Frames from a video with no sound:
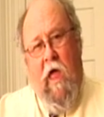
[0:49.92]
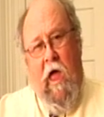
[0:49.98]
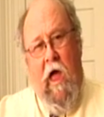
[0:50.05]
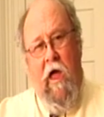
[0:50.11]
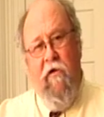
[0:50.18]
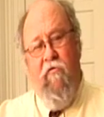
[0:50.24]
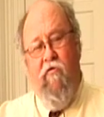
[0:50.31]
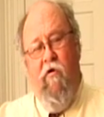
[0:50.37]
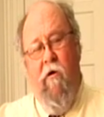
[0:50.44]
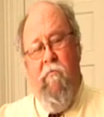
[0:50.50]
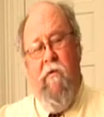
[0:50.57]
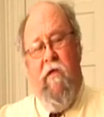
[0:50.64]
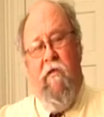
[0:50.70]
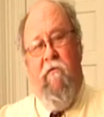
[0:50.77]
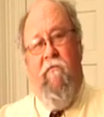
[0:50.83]
I grew
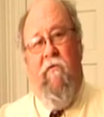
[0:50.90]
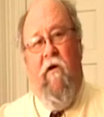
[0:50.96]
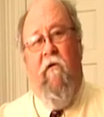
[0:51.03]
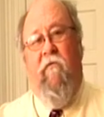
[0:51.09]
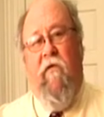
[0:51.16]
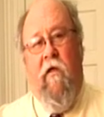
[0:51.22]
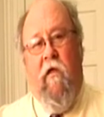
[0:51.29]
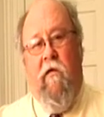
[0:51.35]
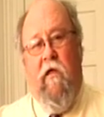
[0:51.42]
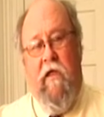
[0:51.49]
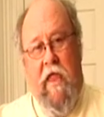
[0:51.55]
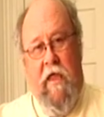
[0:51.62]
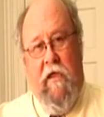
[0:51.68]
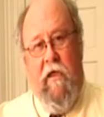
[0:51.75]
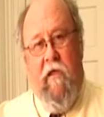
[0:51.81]
up in Fairfield,
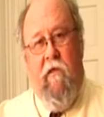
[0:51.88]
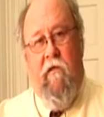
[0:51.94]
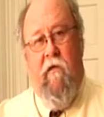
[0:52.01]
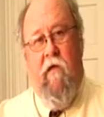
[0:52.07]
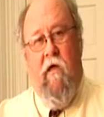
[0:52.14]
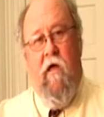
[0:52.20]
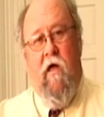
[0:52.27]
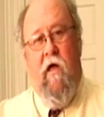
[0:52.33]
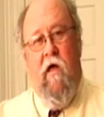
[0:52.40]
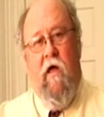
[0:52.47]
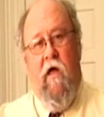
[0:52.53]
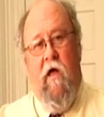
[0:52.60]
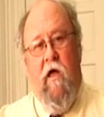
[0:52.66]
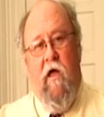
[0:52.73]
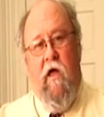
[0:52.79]
Connecticut.
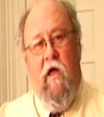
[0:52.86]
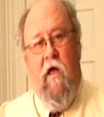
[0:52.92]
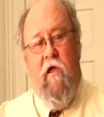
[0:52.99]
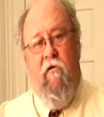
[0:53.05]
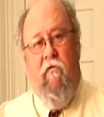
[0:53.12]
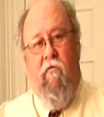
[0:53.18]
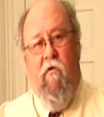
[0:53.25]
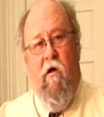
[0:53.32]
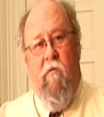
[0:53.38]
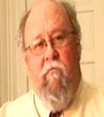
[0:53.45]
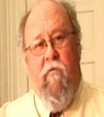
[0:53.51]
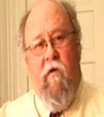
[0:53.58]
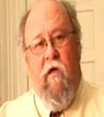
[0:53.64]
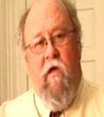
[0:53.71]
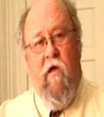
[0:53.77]
I grew
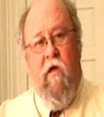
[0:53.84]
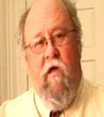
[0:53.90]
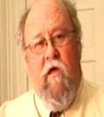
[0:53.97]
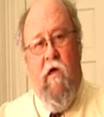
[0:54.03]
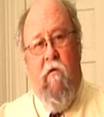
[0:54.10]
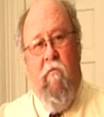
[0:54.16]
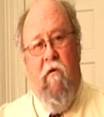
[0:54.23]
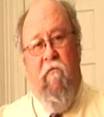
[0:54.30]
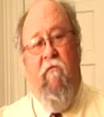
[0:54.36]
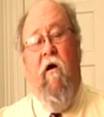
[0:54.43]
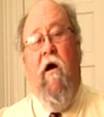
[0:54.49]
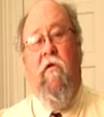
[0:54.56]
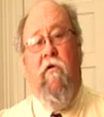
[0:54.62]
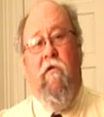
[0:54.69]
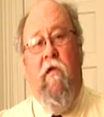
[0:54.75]
up, my
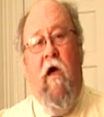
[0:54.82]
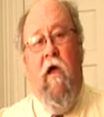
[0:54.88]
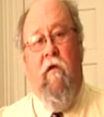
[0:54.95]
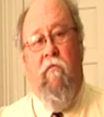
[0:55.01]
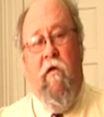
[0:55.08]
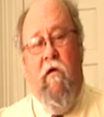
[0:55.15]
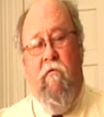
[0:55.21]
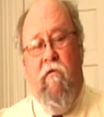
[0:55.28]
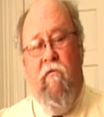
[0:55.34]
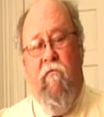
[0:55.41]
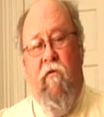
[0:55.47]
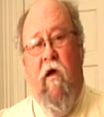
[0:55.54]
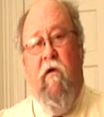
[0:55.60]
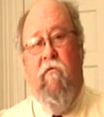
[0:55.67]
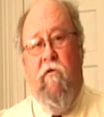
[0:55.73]
father died when I was
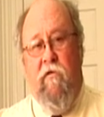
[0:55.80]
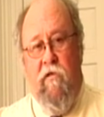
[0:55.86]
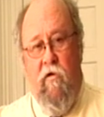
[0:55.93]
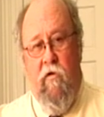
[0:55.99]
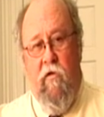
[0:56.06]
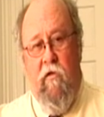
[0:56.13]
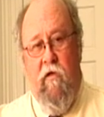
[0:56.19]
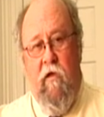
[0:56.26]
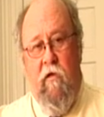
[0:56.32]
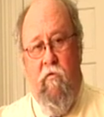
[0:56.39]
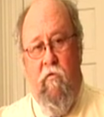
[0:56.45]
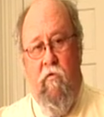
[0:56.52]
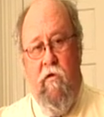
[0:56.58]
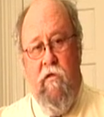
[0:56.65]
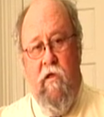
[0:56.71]
5 years old. He
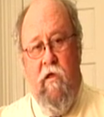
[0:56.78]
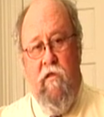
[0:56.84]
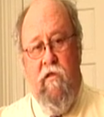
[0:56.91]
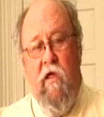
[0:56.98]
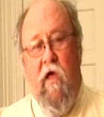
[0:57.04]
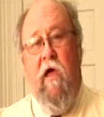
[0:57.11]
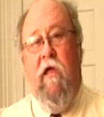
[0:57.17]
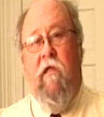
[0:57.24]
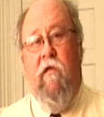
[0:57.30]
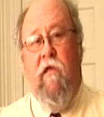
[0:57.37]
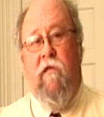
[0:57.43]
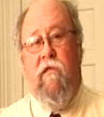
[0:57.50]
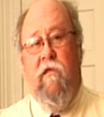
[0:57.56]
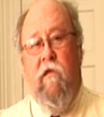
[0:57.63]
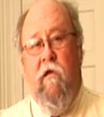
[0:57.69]
was a
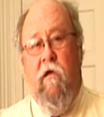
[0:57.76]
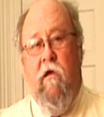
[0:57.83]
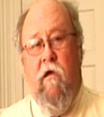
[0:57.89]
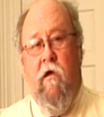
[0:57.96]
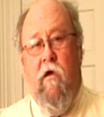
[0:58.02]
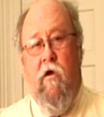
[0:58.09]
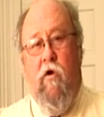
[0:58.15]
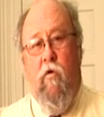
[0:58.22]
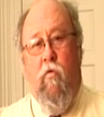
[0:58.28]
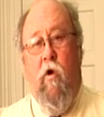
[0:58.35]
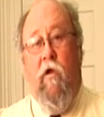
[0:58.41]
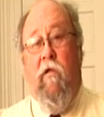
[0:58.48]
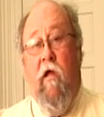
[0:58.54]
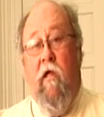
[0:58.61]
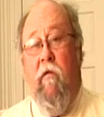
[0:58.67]
scientist who
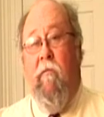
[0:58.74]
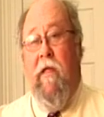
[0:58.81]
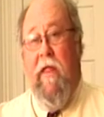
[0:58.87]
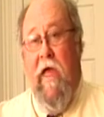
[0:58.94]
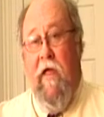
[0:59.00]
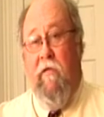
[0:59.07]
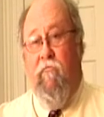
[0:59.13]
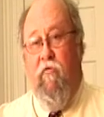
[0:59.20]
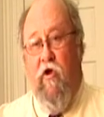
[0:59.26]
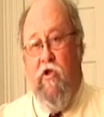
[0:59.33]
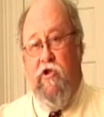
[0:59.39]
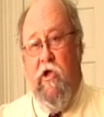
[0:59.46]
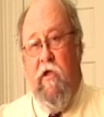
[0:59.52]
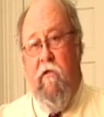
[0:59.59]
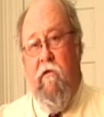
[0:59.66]
worked on the Manhattan
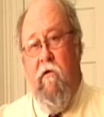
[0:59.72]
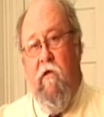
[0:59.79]
Project.